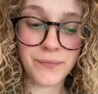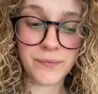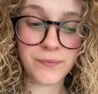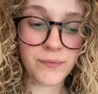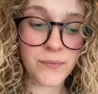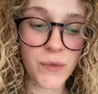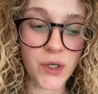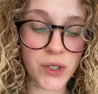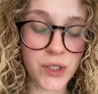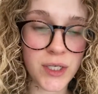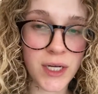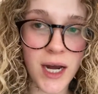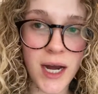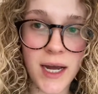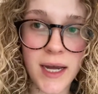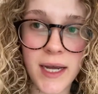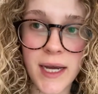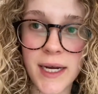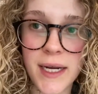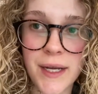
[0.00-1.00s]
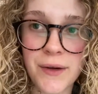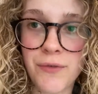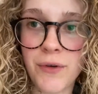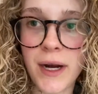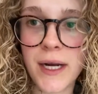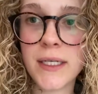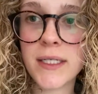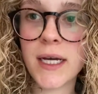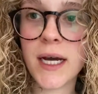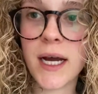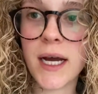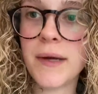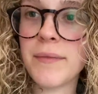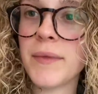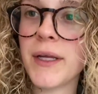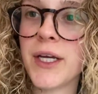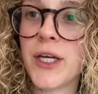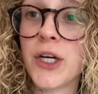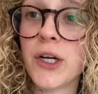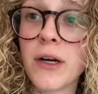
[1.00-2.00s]
there's not any right time.
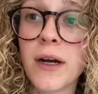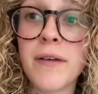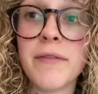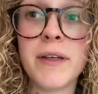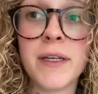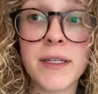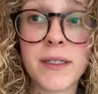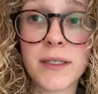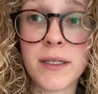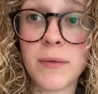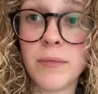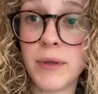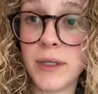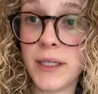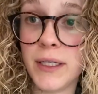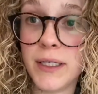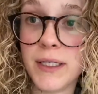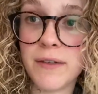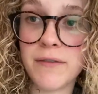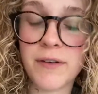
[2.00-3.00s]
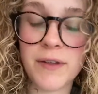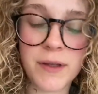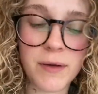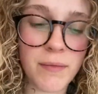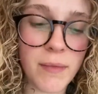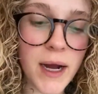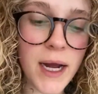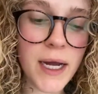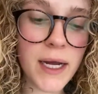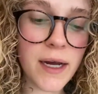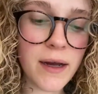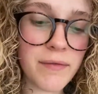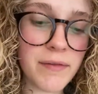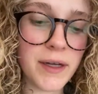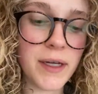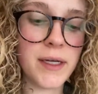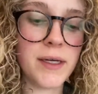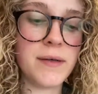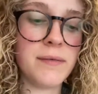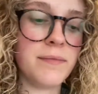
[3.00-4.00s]
Like, your oven is completely different than my
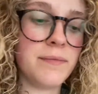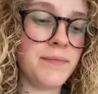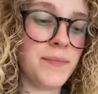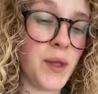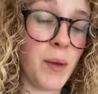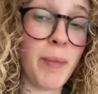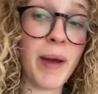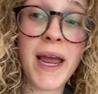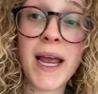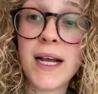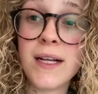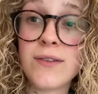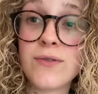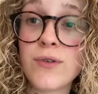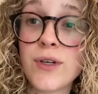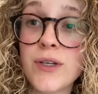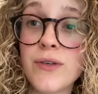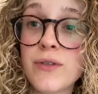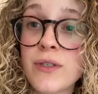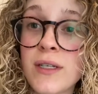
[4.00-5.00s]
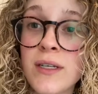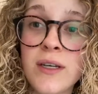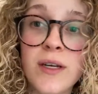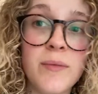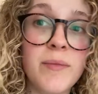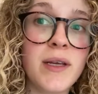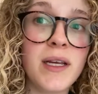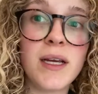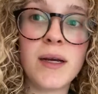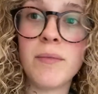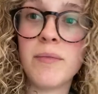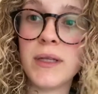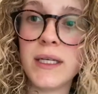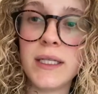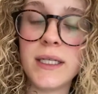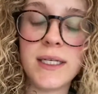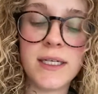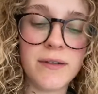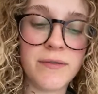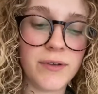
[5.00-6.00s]
oven. The pans we're using could be
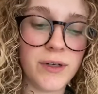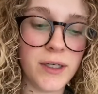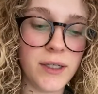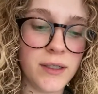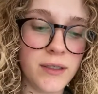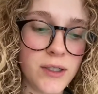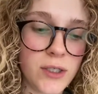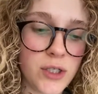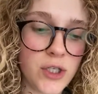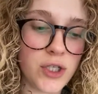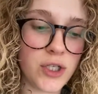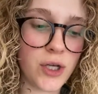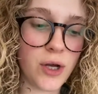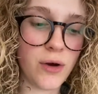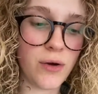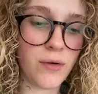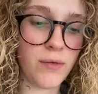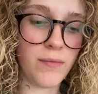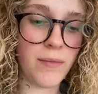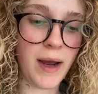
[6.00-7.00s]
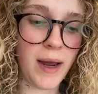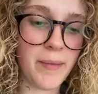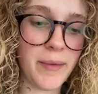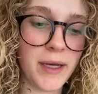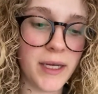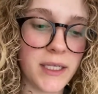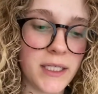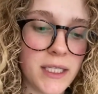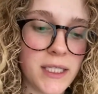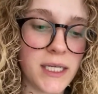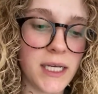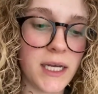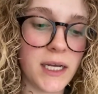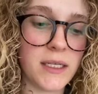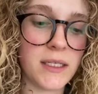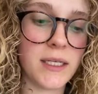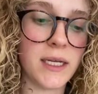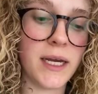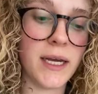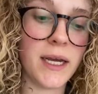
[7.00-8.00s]
completely different. So my biggest thing
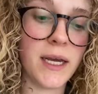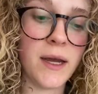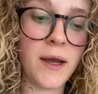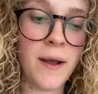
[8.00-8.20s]
is like,